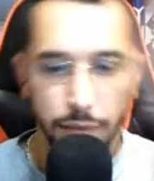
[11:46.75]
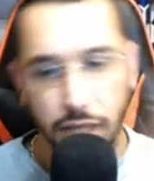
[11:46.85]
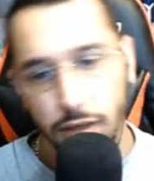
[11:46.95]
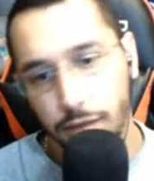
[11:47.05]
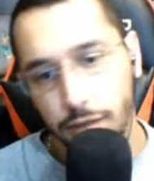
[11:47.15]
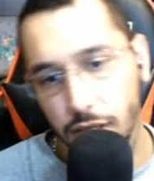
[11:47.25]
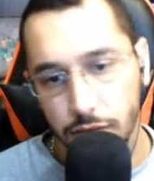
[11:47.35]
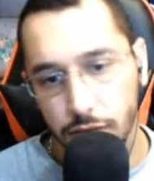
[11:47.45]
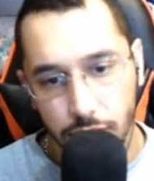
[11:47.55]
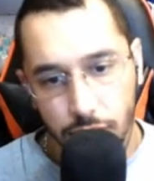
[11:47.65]
I mean, I'm
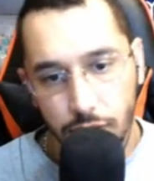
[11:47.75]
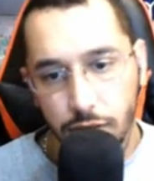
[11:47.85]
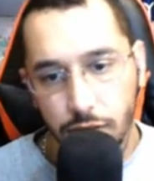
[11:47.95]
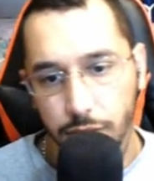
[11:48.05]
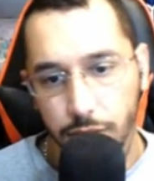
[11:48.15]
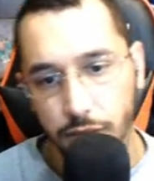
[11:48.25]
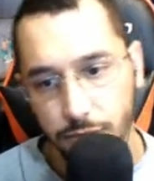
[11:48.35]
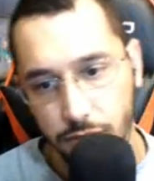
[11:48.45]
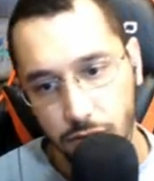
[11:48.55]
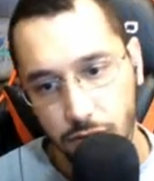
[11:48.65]
not
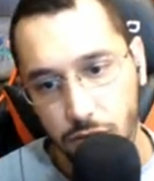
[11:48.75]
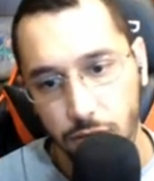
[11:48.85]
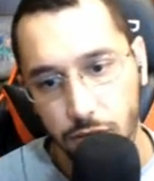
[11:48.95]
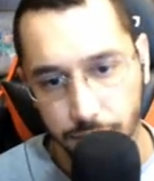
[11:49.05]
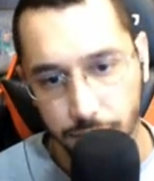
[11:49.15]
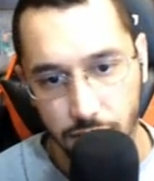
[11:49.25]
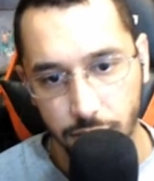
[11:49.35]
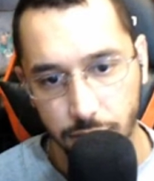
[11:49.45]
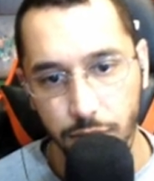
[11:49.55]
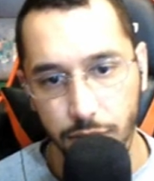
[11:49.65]
totally
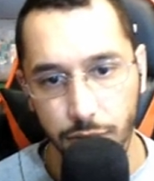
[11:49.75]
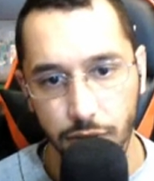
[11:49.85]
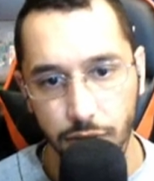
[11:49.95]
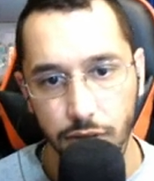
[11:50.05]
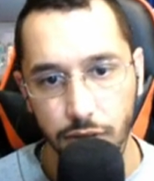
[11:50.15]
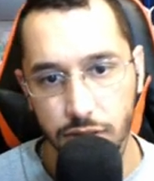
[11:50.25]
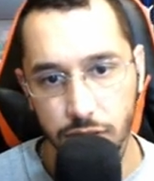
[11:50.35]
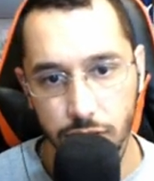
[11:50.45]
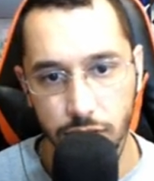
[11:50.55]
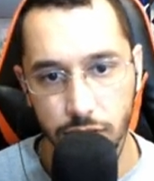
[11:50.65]
upset about Rebirth.
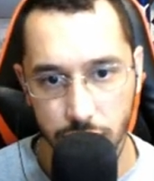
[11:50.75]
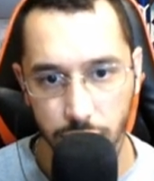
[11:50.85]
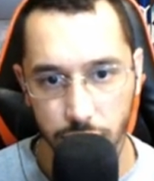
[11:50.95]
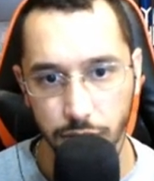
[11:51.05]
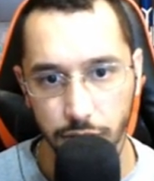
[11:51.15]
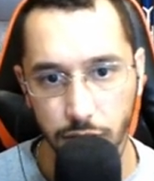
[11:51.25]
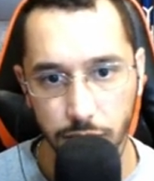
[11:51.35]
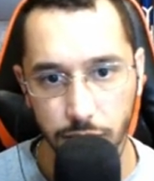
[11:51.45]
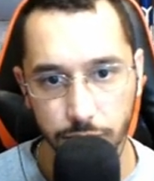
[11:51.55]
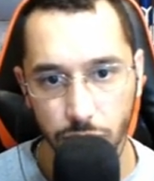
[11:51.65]
That's still pretty good.